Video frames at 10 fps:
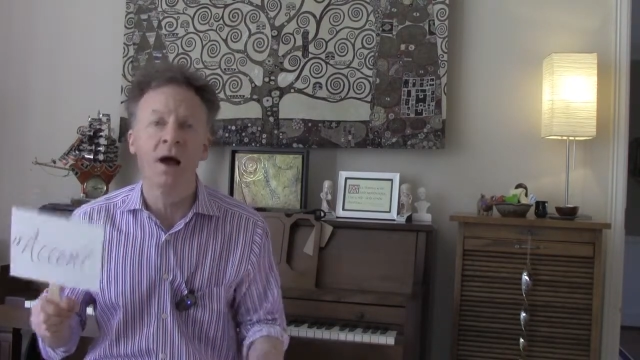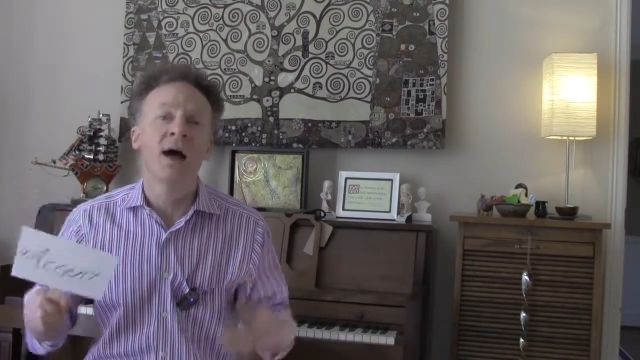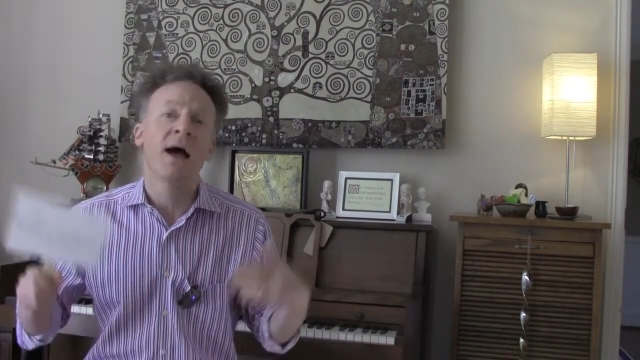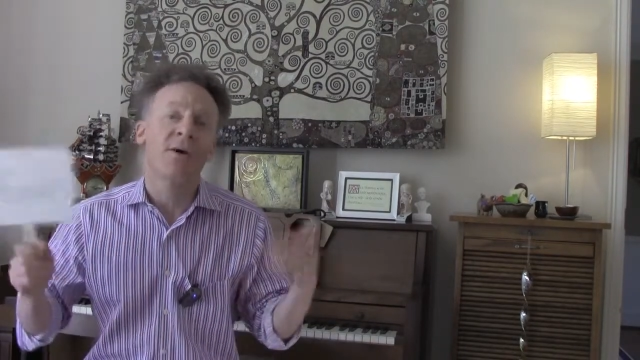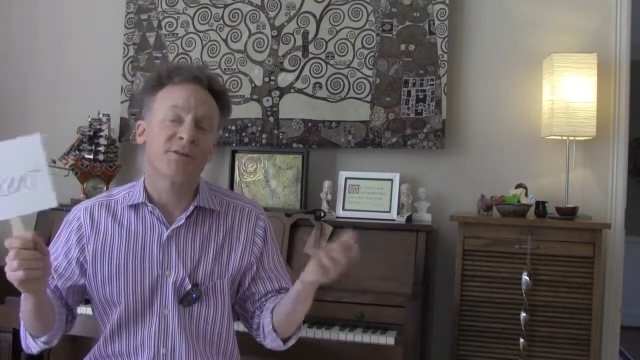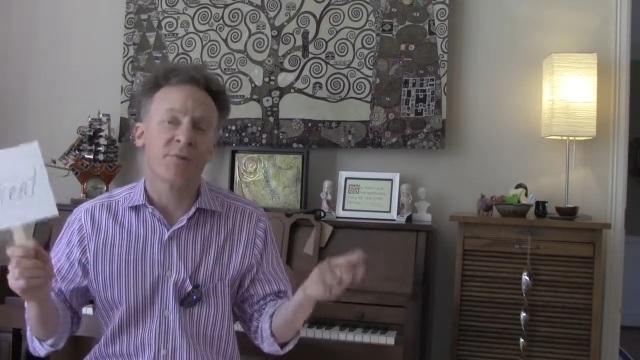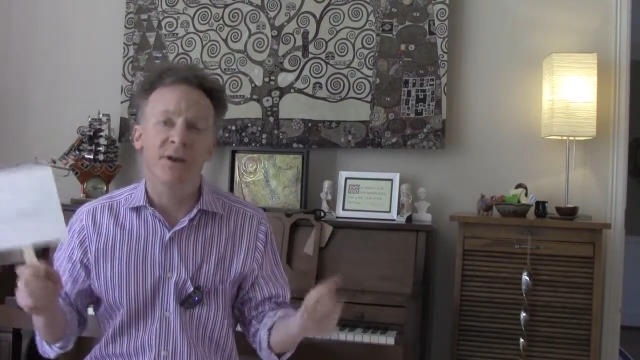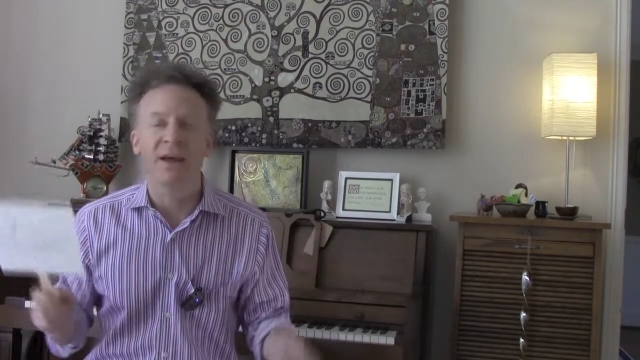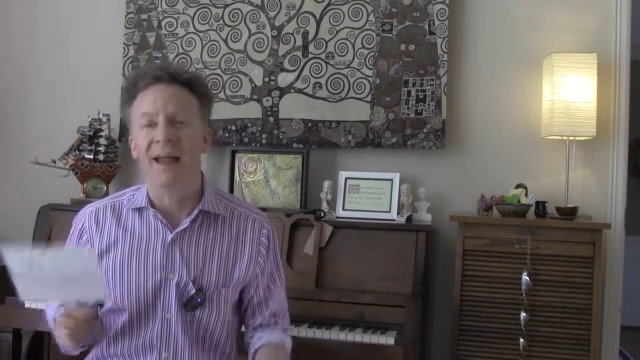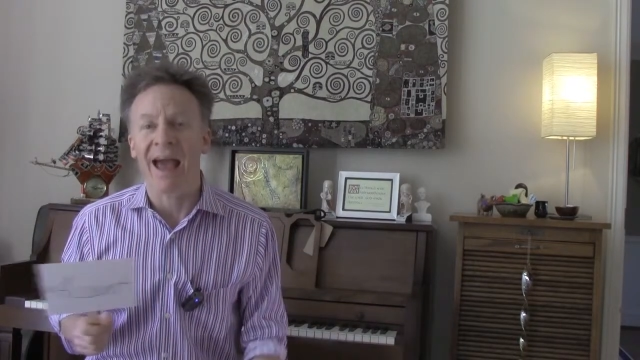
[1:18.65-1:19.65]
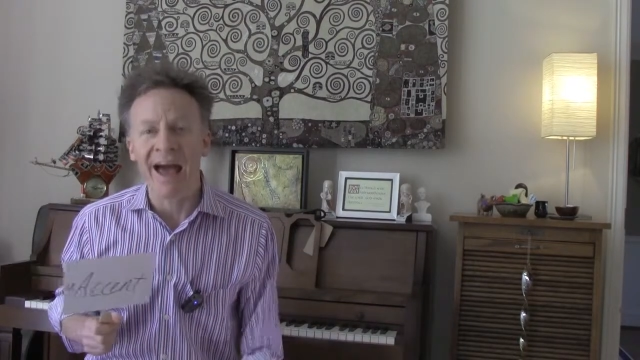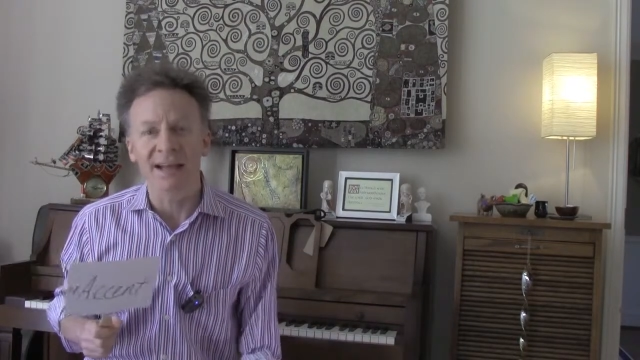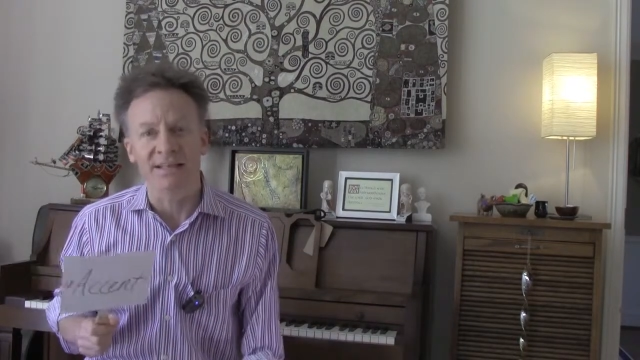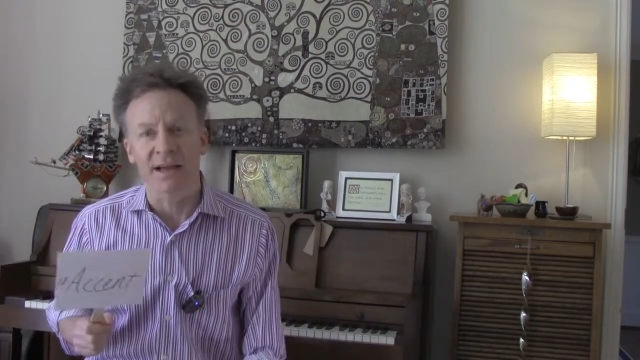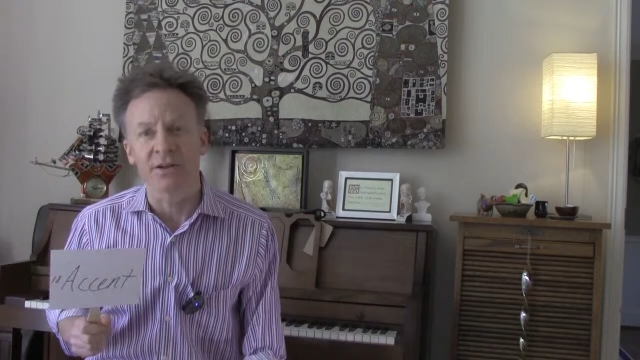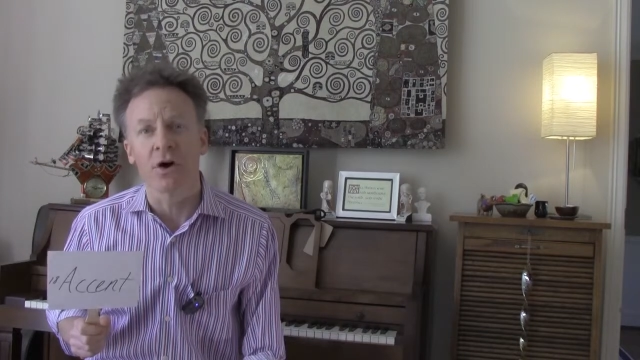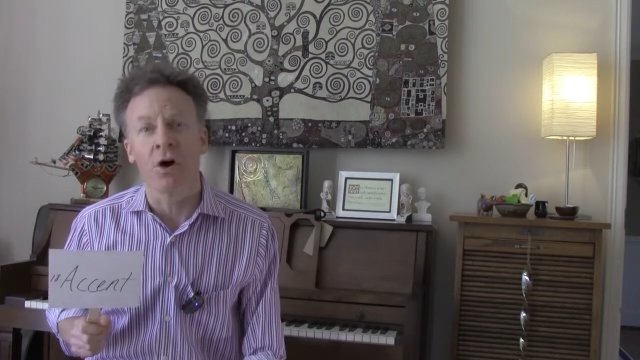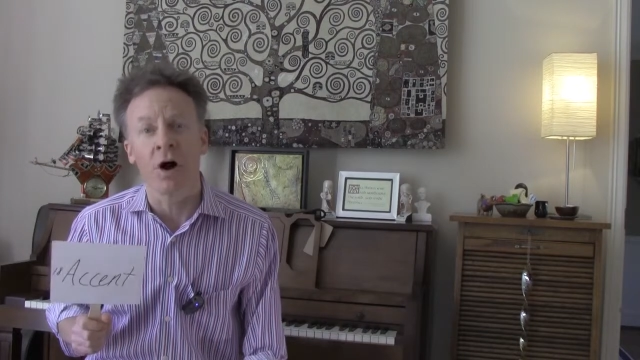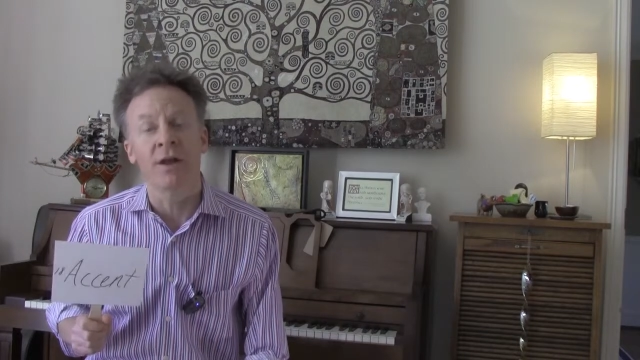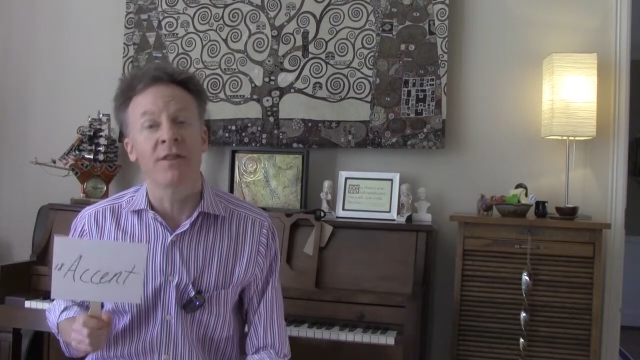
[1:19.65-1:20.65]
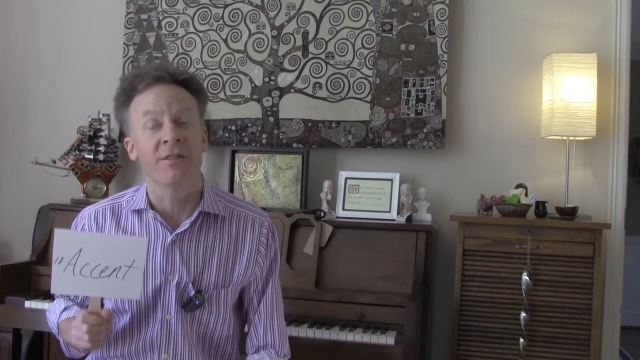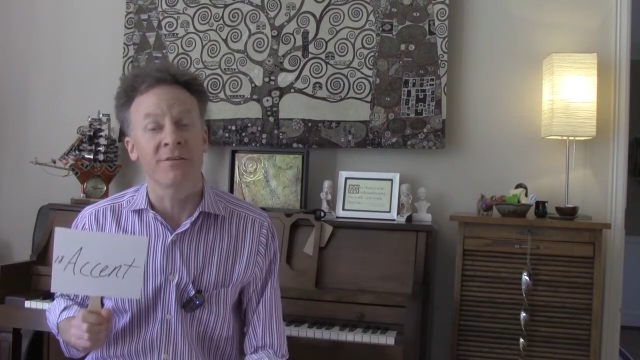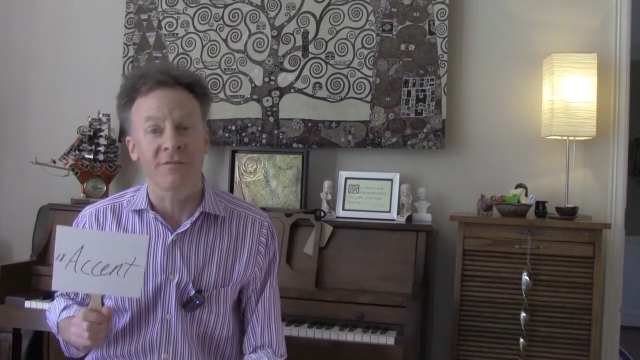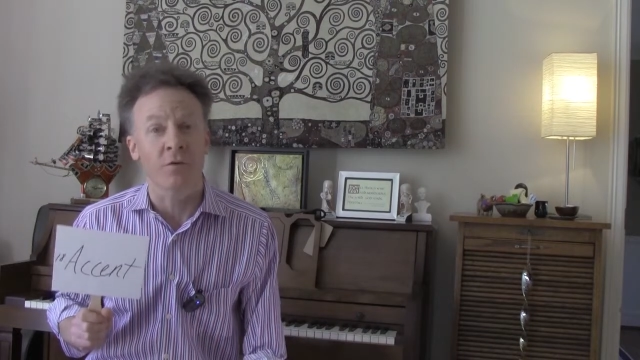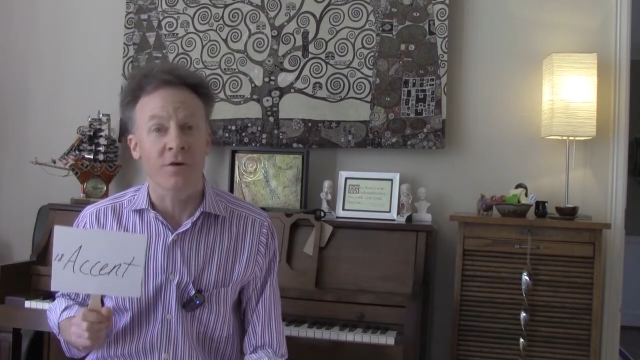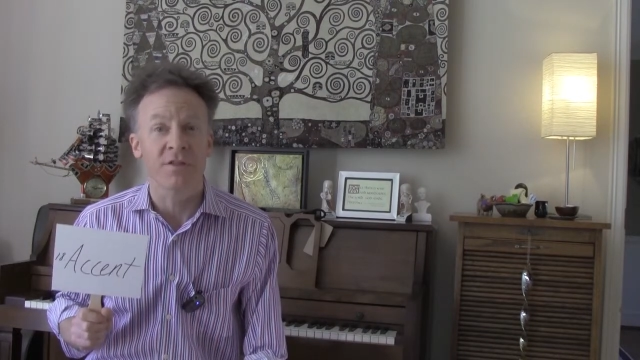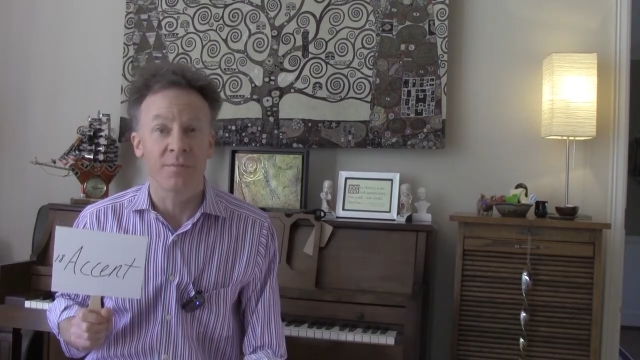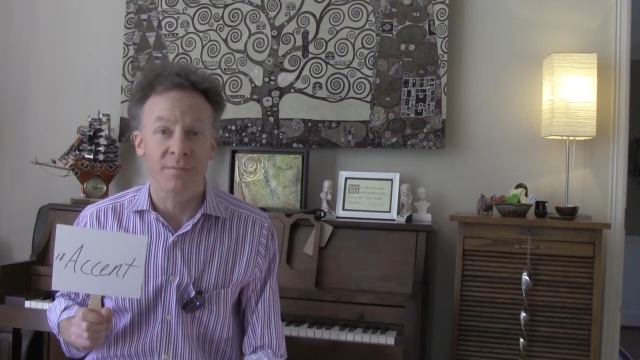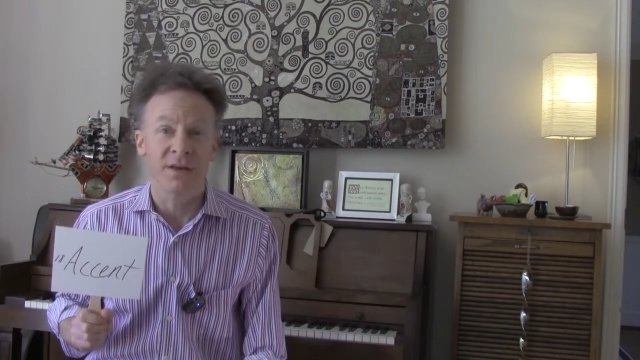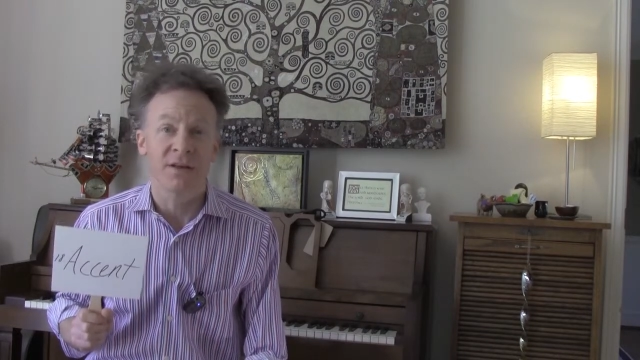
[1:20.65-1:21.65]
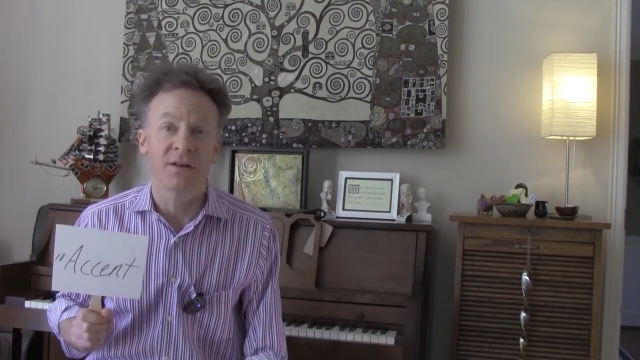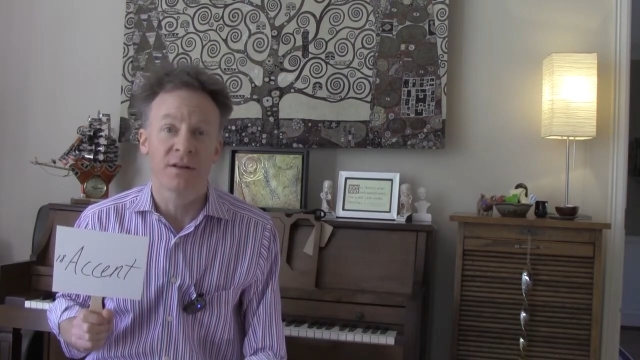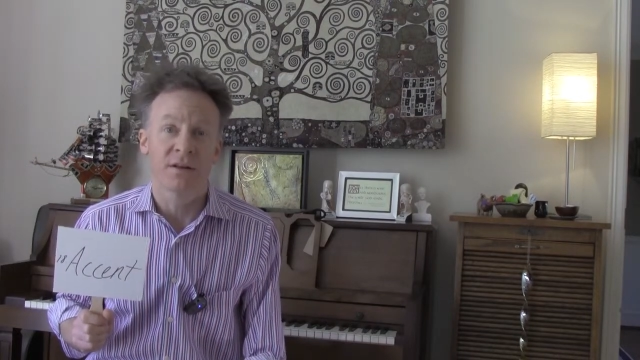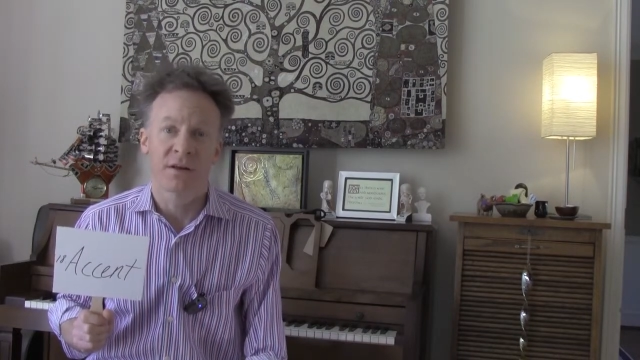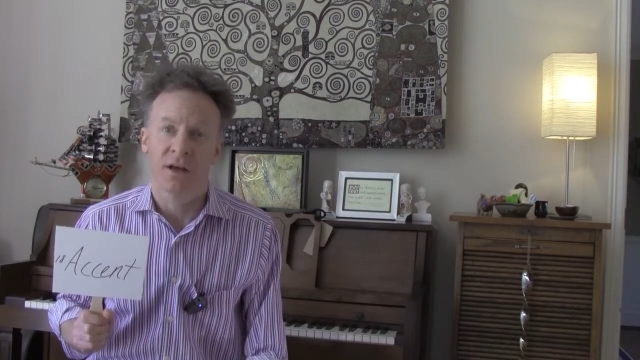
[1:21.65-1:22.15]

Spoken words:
I was putting an accent on the 4th beat